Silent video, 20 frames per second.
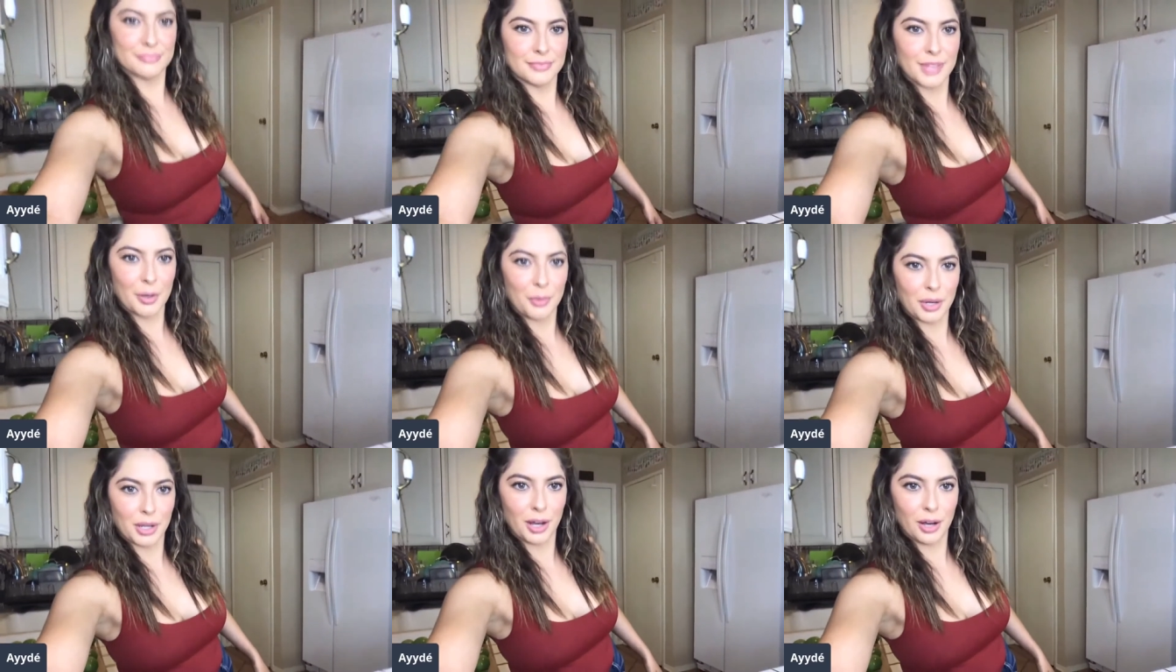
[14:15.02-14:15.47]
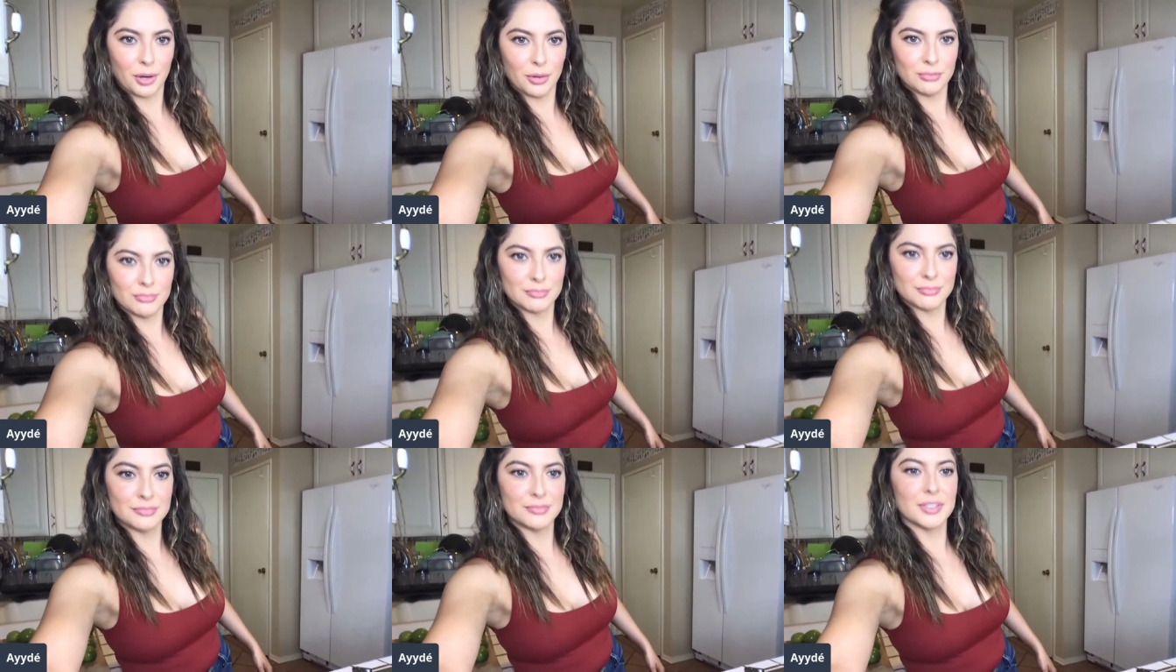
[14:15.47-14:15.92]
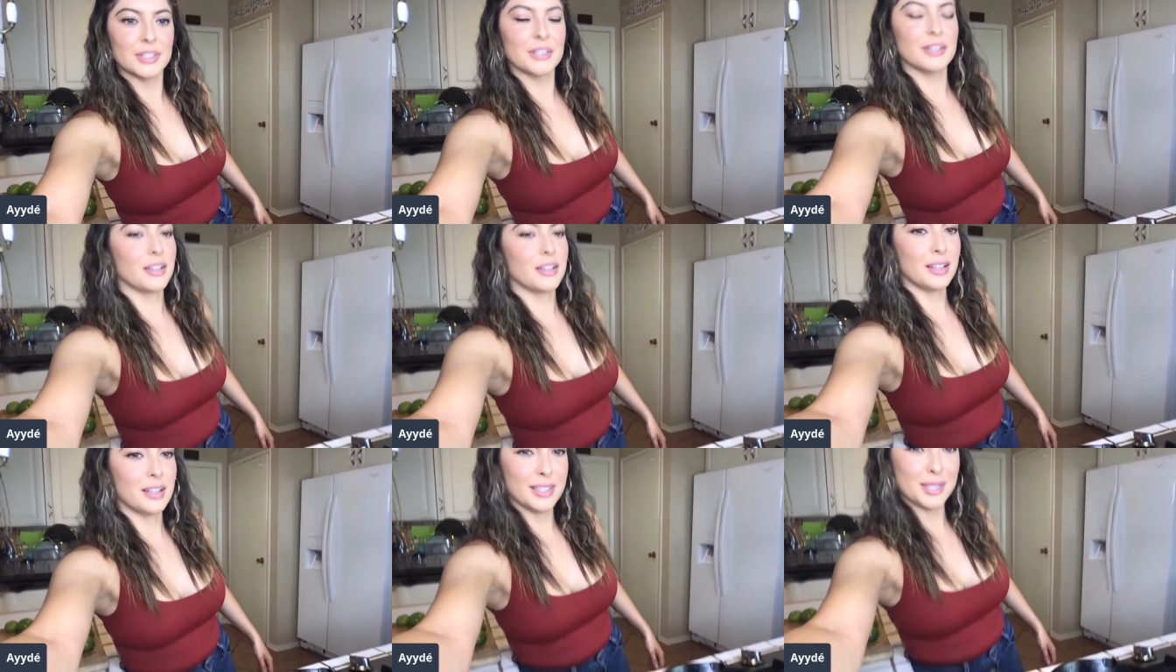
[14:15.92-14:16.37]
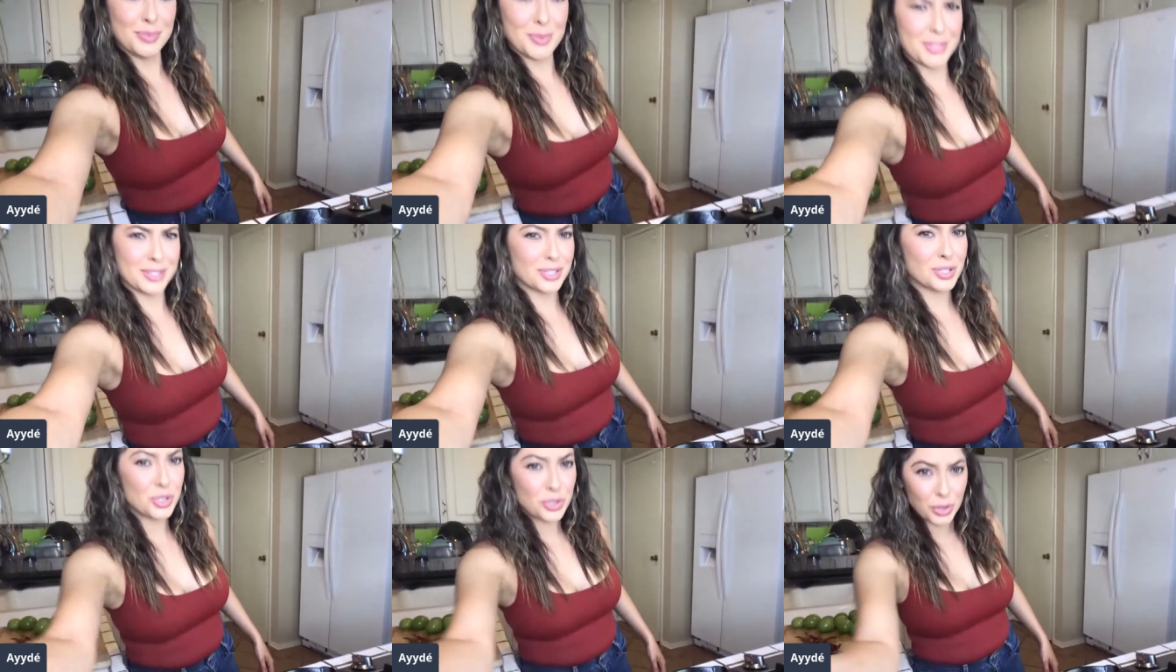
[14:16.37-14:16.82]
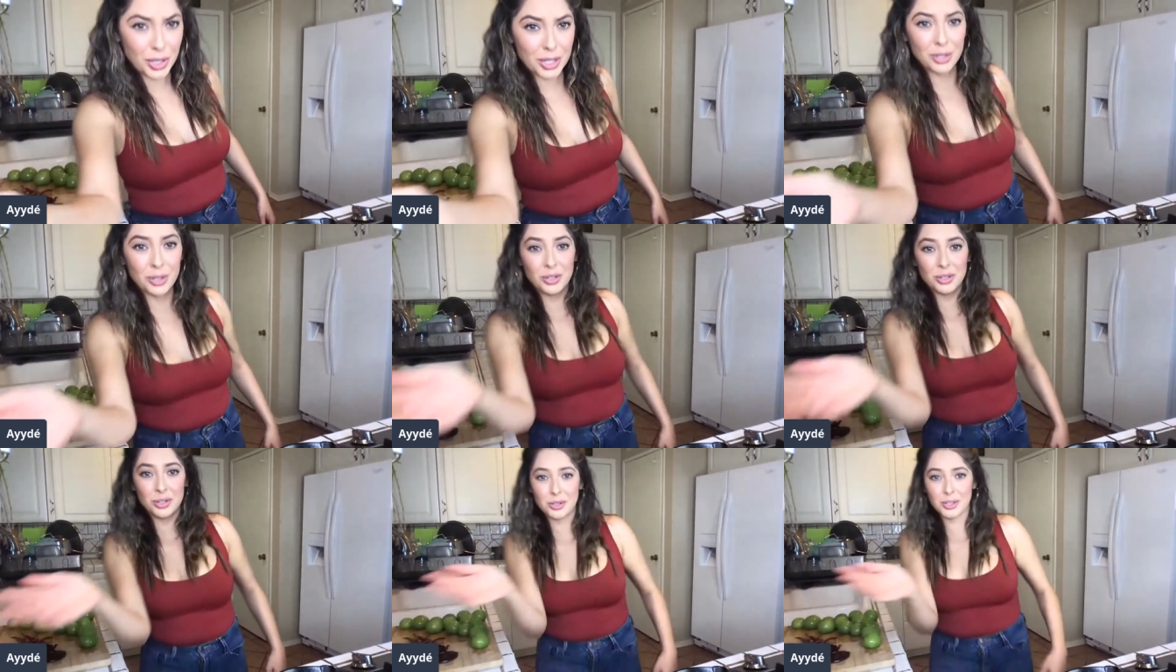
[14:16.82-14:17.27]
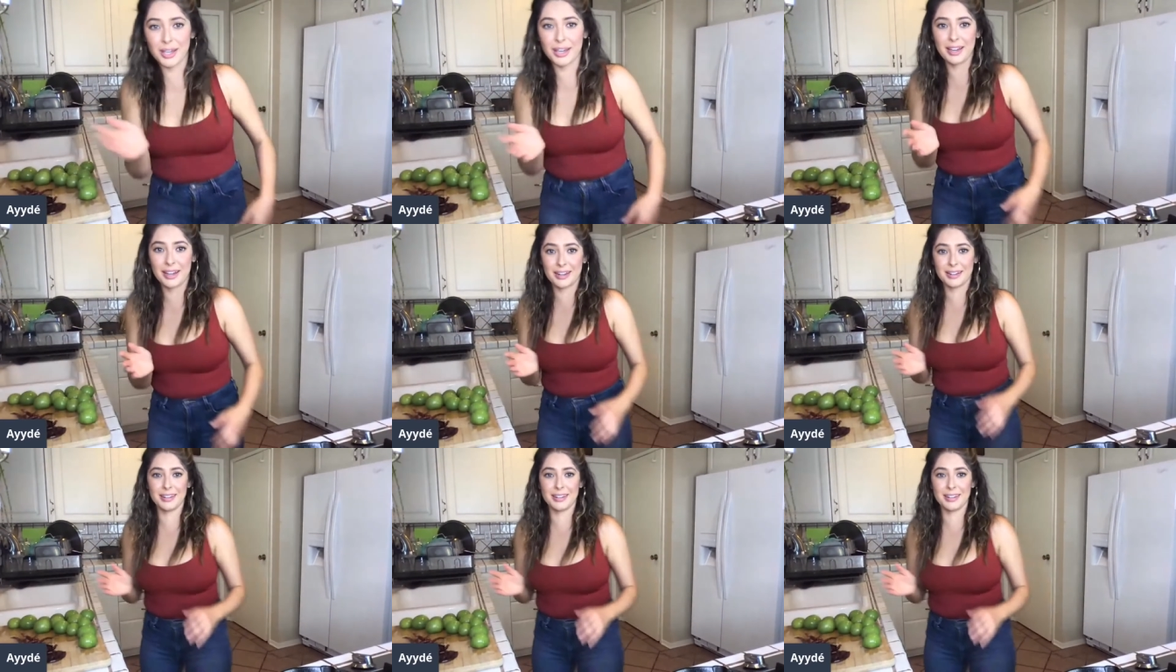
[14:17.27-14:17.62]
There we go. It's be a struggle, okay?